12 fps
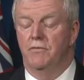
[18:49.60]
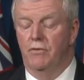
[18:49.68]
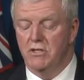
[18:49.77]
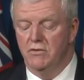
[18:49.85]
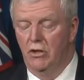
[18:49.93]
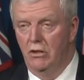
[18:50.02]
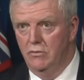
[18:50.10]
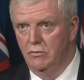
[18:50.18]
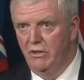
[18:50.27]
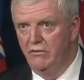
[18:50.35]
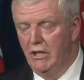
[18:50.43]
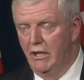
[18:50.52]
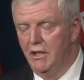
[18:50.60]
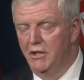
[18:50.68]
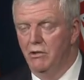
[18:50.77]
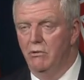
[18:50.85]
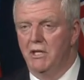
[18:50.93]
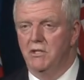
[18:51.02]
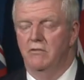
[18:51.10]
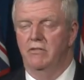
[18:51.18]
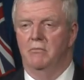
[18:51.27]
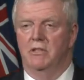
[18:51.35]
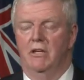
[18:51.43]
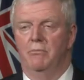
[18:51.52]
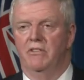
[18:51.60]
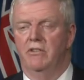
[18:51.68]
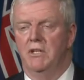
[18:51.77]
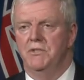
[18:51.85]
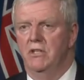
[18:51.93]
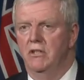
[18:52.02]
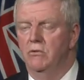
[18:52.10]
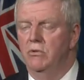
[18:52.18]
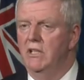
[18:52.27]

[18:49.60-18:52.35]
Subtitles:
First of all, we've gotten our direction from the Government of Ontario.